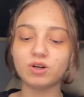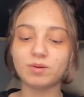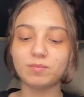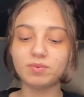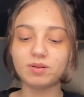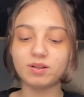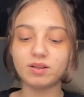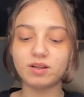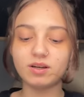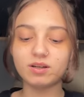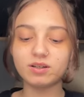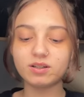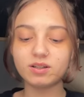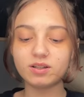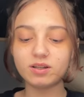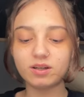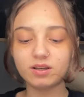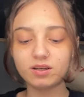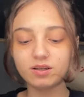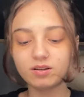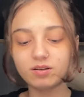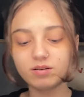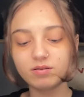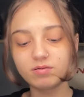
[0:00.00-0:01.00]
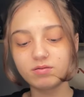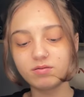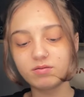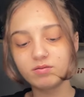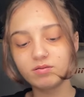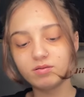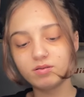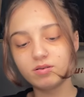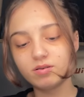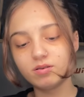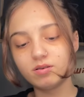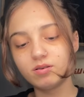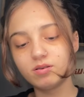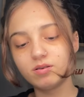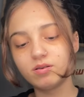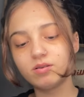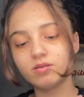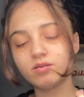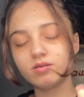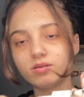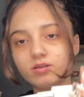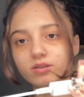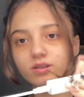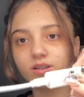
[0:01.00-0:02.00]
I plugged it in.
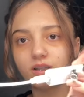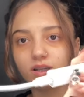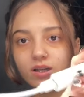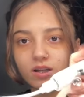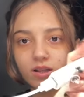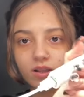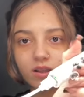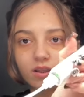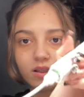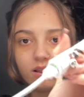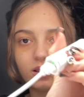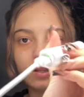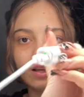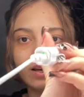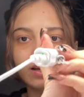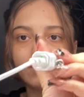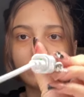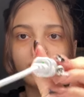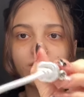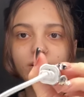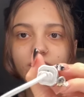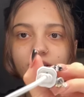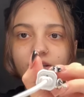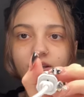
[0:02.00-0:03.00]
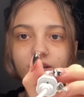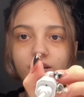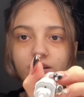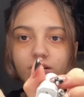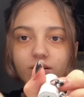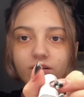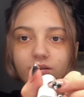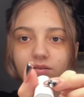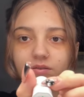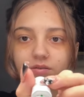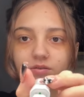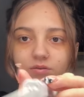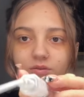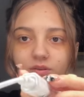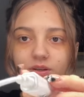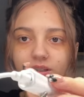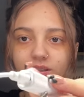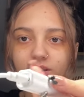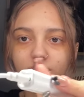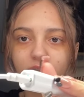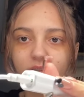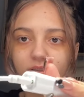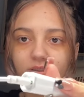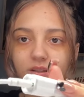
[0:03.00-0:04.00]
There's like a light right there. You guys
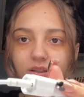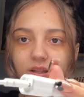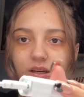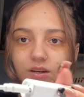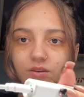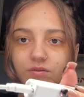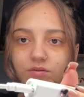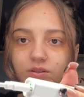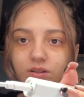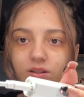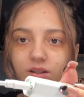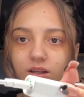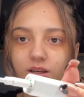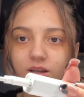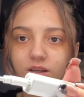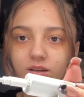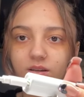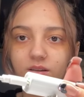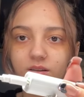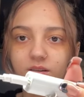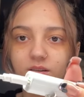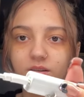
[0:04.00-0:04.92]
can see that green light.